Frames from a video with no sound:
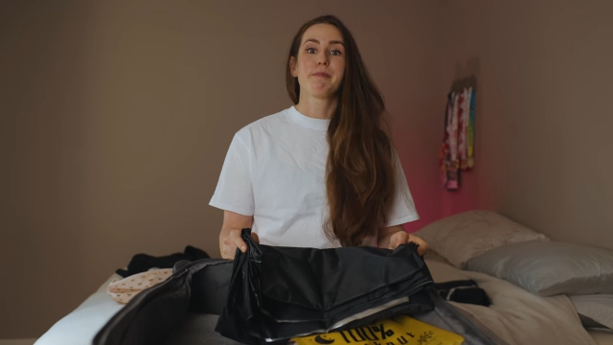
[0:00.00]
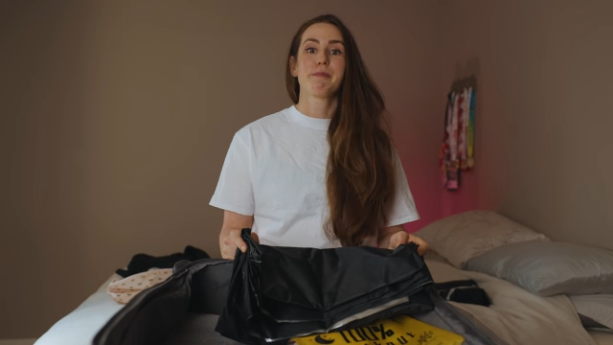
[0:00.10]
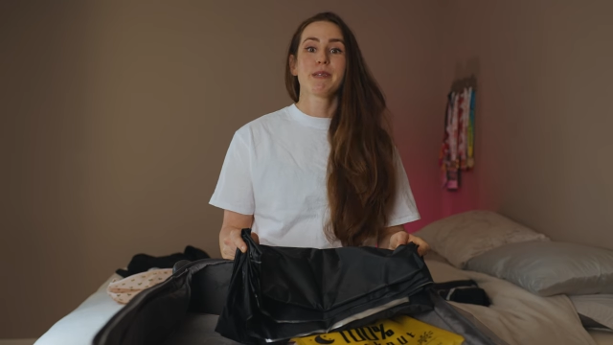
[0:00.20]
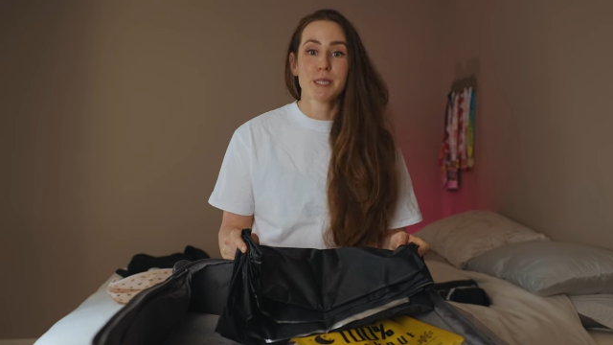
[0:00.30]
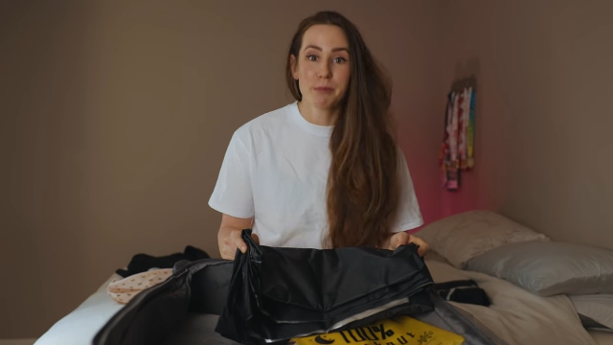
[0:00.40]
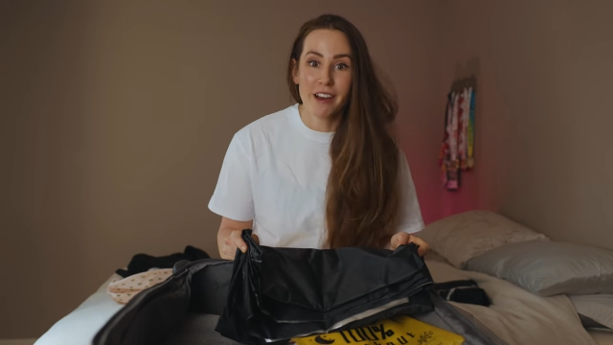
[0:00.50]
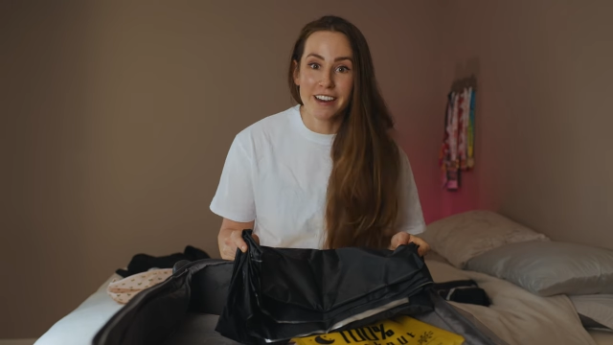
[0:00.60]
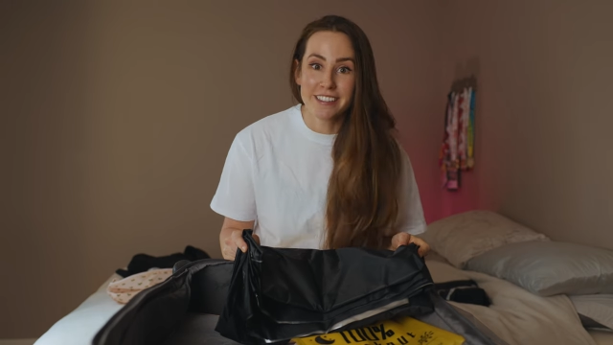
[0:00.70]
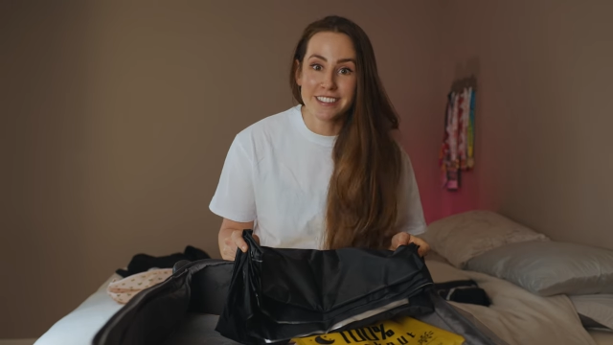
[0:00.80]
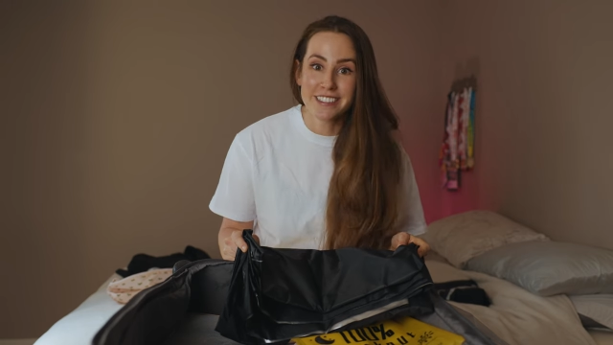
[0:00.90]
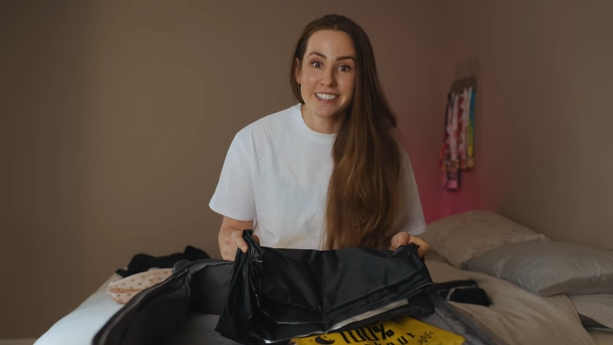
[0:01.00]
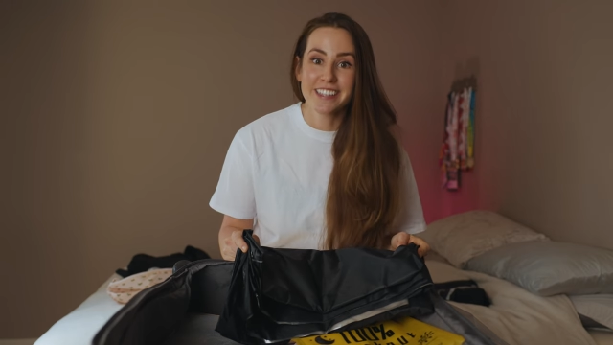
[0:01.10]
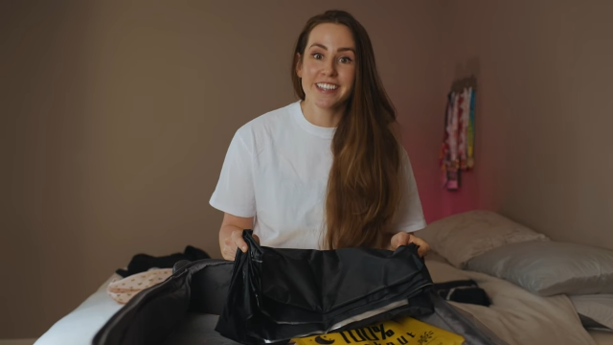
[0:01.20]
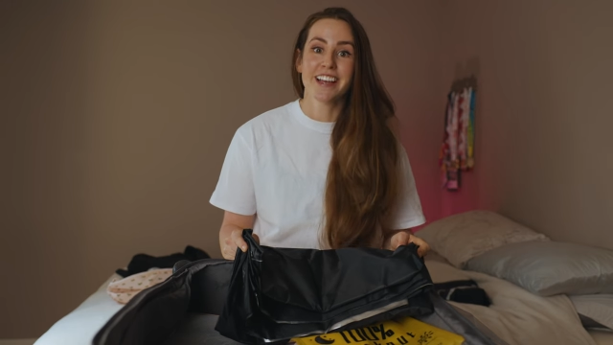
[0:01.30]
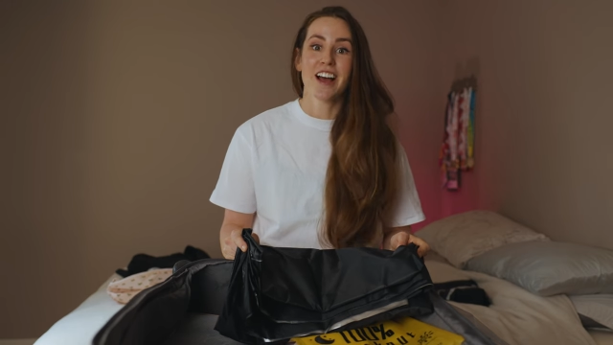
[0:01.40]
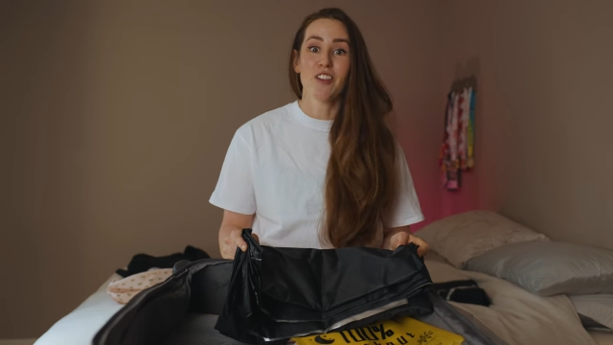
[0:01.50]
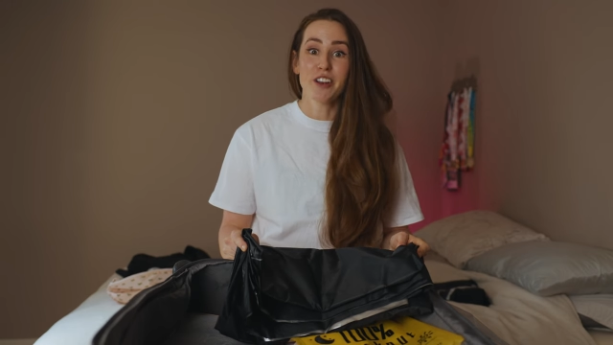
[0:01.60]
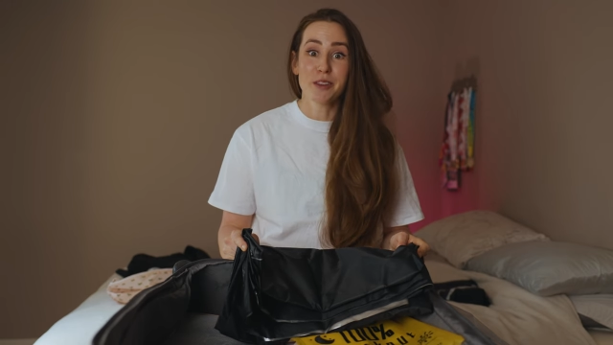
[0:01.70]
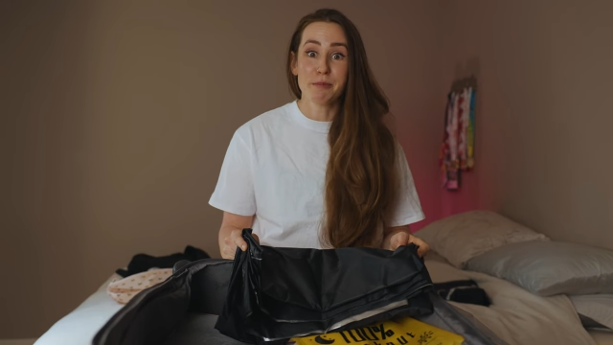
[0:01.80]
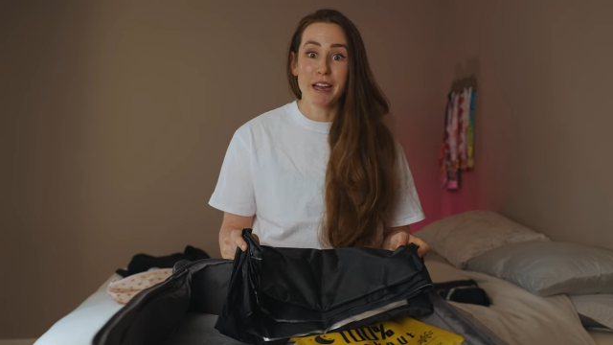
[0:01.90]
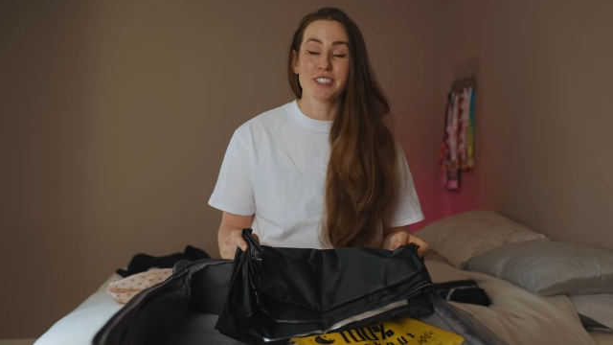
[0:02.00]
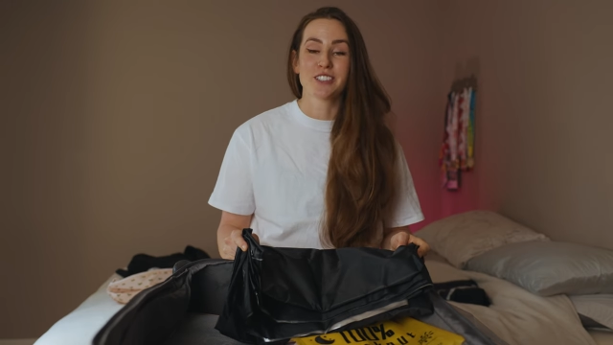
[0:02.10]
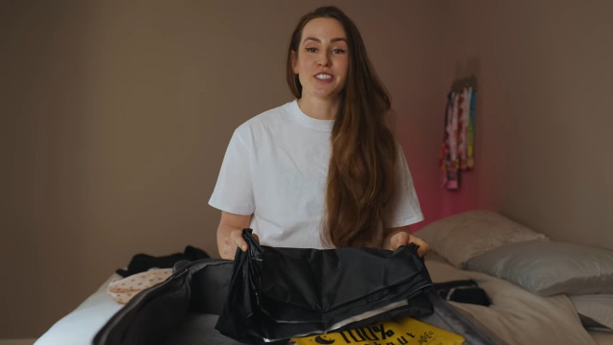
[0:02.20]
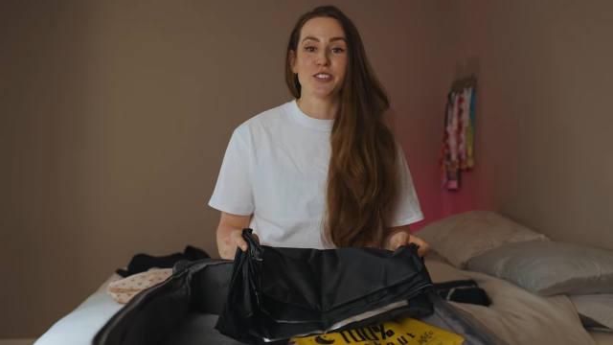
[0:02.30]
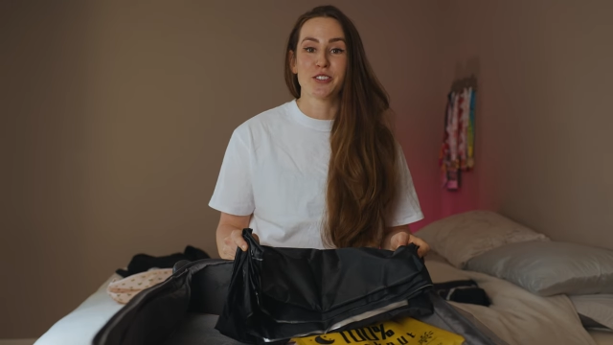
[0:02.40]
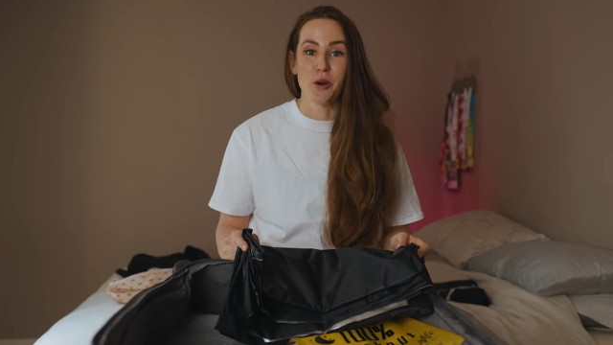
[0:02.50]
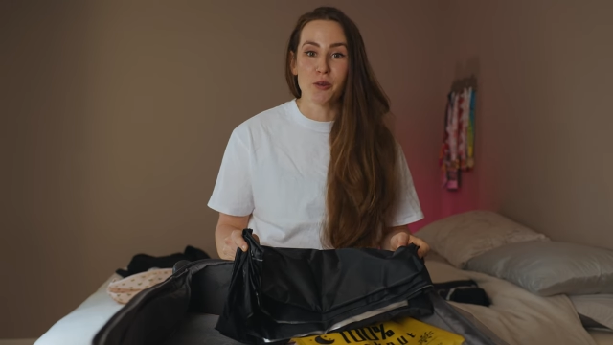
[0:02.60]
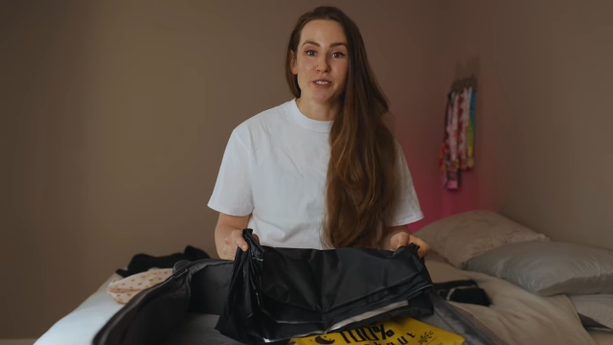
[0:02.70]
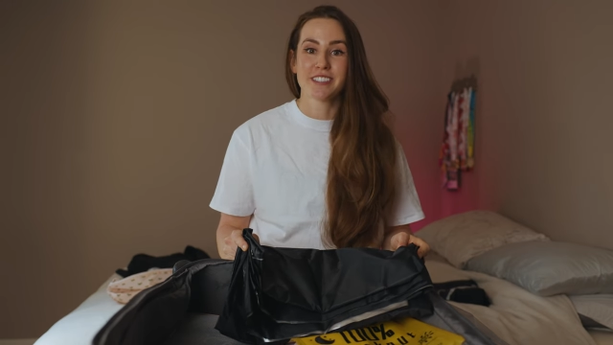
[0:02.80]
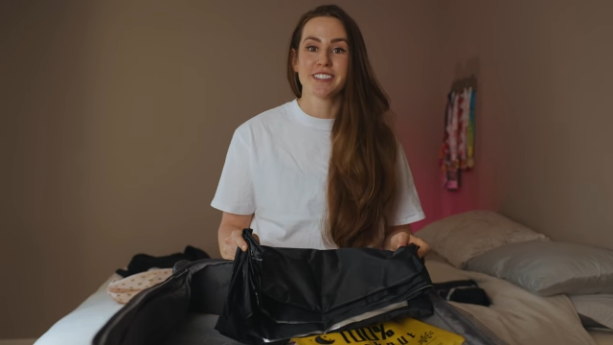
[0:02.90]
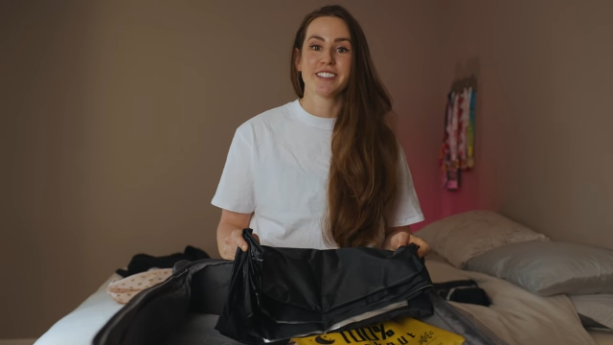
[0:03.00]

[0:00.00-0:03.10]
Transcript: but surprise, a lot of them actually don't.